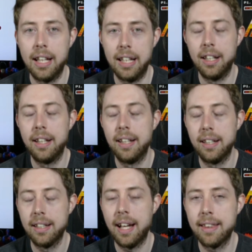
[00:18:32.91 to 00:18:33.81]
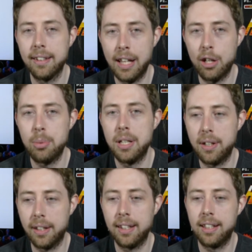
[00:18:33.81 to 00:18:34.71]
and I thought that would be a
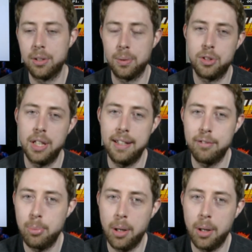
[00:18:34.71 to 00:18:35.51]
good thing to achieve,